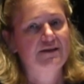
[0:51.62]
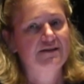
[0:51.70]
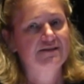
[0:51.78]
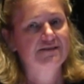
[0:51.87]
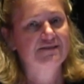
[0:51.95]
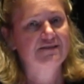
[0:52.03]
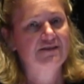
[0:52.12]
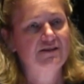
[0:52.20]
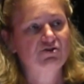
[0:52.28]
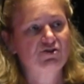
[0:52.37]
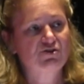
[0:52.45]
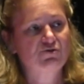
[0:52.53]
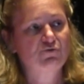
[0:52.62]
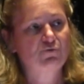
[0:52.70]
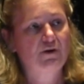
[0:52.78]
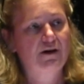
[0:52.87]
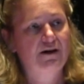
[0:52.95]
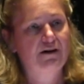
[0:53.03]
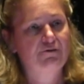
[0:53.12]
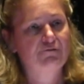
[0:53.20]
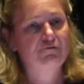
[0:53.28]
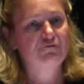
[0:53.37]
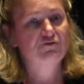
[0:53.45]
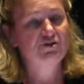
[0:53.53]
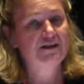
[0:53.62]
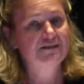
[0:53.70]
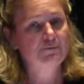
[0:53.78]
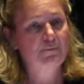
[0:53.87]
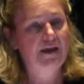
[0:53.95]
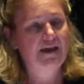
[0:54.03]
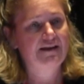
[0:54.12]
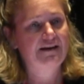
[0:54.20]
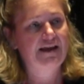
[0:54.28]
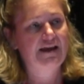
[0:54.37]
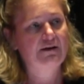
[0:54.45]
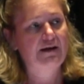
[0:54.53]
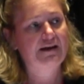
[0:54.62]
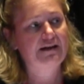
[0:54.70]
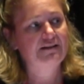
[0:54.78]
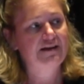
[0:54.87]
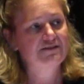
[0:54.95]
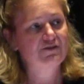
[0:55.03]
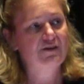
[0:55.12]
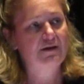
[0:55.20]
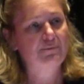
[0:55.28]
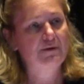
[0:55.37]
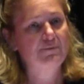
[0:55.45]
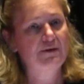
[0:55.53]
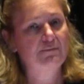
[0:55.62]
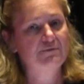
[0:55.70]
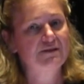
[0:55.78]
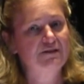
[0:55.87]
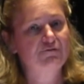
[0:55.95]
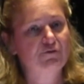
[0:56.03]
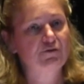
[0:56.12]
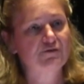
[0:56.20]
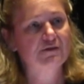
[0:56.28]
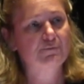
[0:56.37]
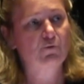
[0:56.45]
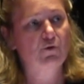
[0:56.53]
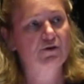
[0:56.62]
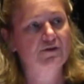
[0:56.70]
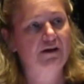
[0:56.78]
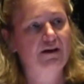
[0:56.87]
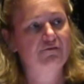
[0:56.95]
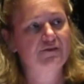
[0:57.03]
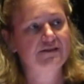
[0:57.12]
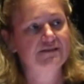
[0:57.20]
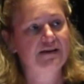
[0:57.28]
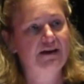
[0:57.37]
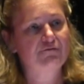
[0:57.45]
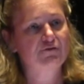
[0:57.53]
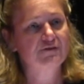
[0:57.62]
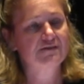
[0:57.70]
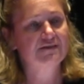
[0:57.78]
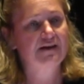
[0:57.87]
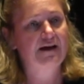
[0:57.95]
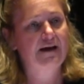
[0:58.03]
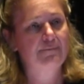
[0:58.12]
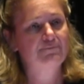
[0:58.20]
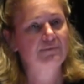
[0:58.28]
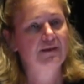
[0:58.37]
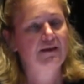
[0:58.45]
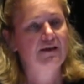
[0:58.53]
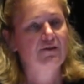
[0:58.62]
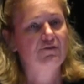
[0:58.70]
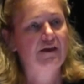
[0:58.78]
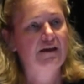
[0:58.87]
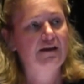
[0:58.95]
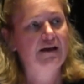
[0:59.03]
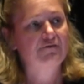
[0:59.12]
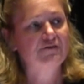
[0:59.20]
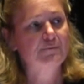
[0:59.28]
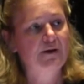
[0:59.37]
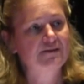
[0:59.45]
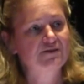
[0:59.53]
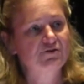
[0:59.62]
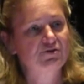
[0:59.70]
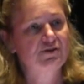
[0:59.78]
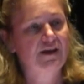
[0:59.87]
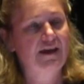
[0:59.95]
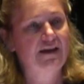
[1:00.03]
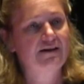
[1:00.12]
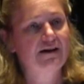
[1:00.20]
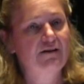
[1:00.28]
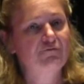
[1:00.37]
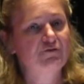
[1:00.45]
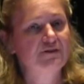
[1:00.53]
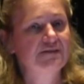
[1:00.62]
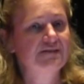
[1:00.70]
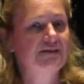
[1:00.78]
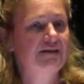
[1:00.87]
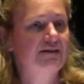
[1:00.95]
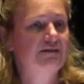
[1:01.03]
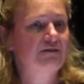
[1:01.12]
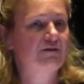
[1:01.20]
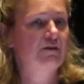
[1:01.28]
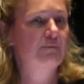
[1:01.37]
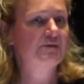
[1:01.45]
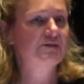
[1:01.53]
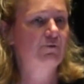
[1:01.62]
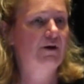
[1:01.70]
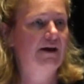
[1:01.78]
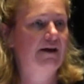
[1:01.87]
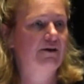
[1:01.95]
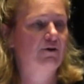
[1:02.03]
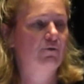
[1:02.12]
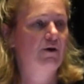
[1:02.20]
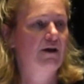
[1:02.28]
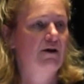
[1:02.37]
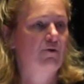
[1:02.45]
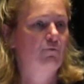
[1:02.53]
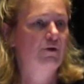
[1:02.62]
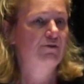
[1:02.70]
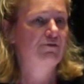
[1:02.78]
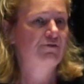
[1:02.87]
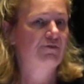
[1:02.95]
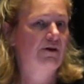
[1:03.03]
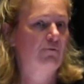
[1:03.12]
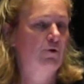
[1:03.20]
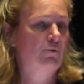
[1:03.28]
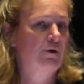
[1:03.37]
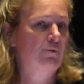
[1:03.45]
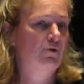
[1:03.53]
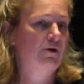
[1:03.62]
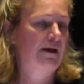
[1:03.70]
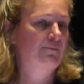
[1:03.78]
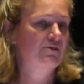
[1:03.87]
is the issue of chest pain, and I'd like to thank PPMD for their support of these efforts. They have sponsored a conference in Columbus, Ohio, where we were